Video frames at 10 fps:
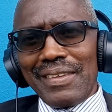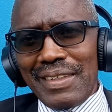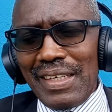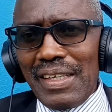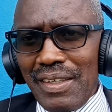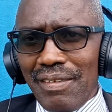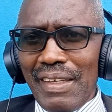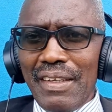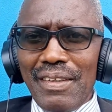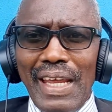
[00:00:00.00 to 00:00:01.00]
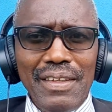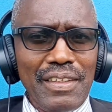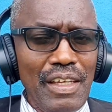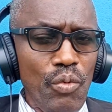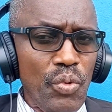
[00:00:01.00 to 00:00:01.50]
They decided that
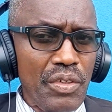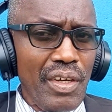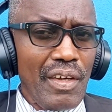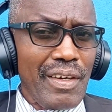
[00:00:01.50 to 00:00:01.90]
they would